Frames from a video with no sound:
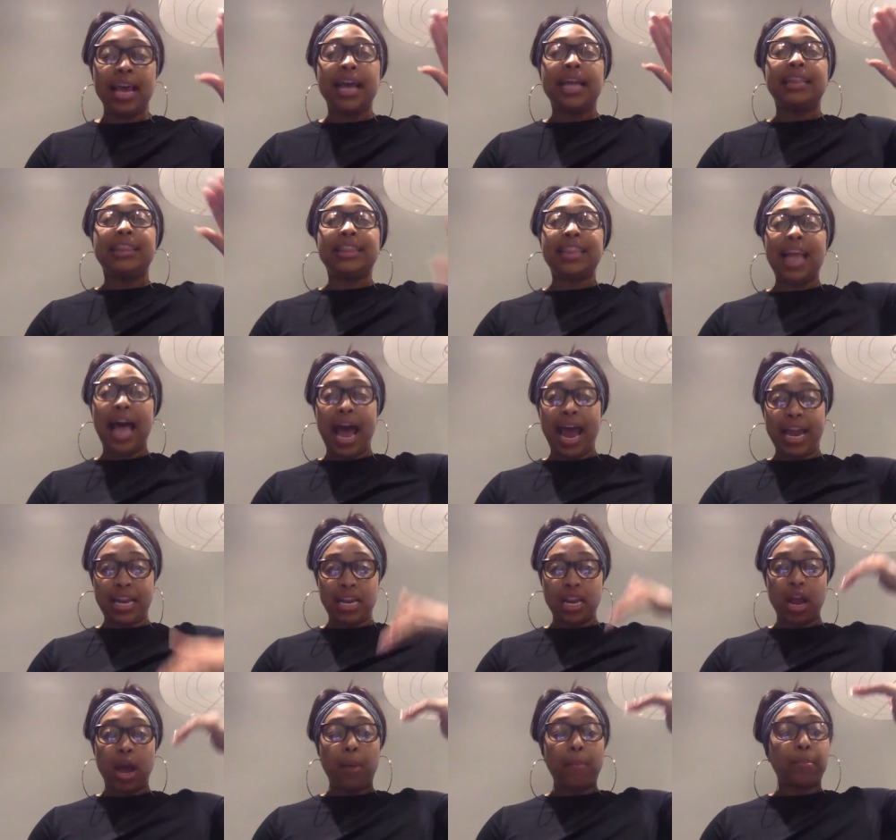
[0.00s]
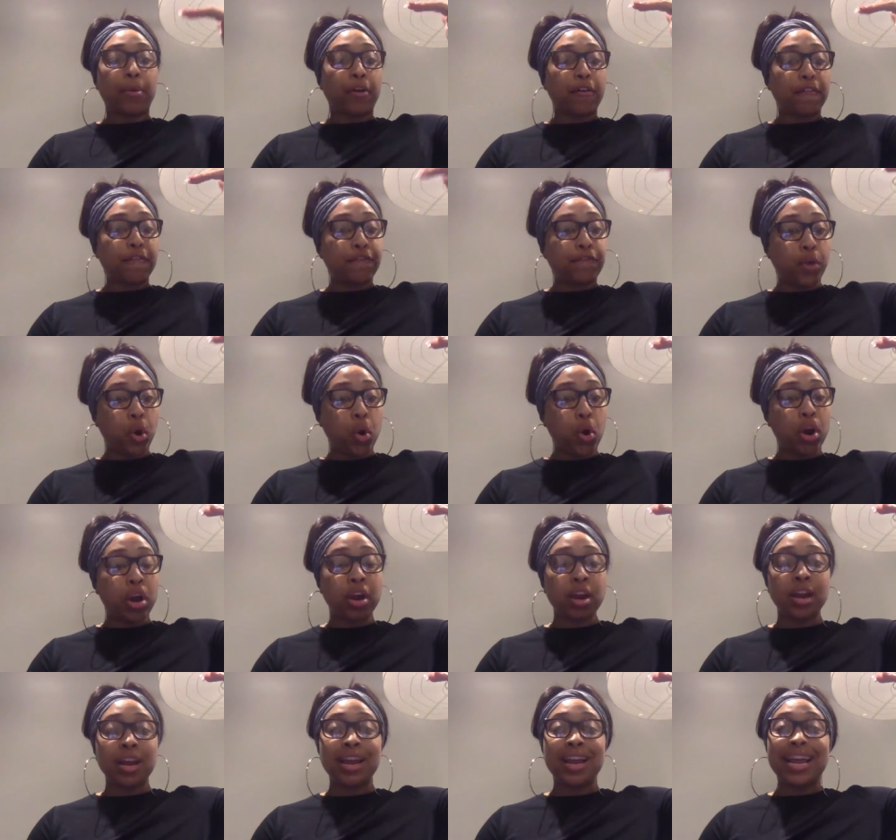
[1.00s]
Line number 4
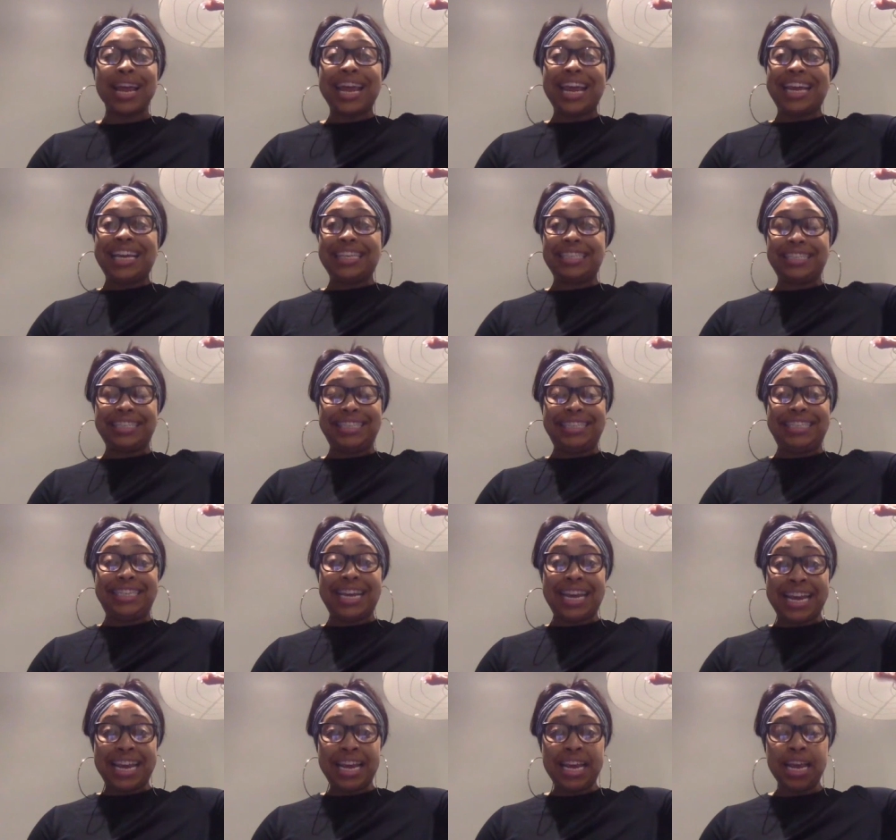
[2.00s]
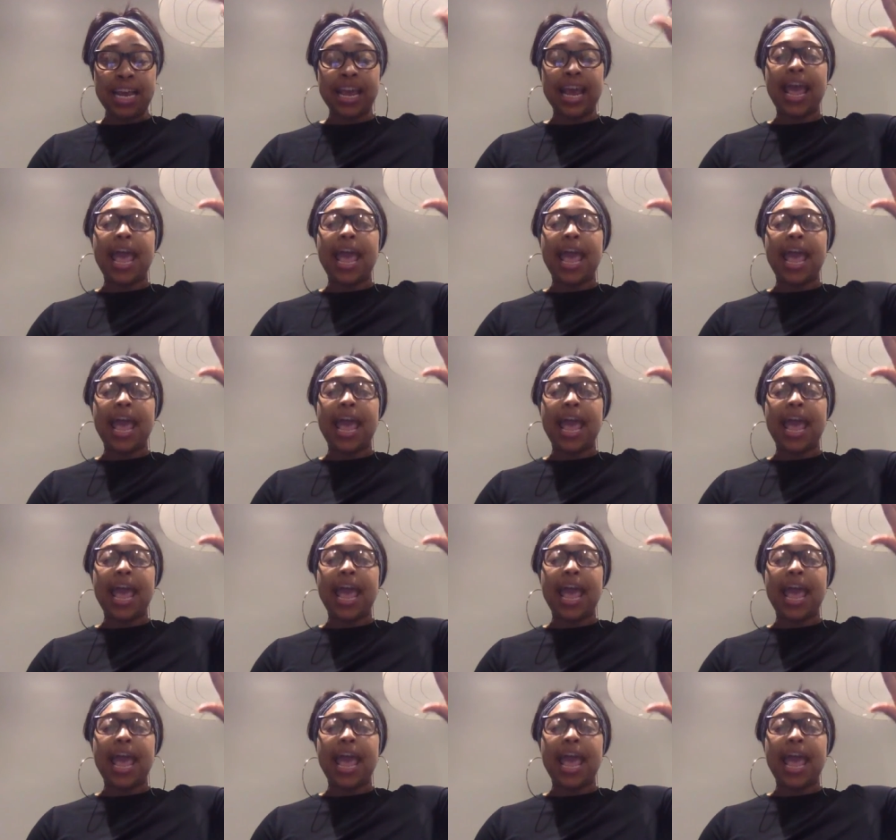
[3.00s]
is D.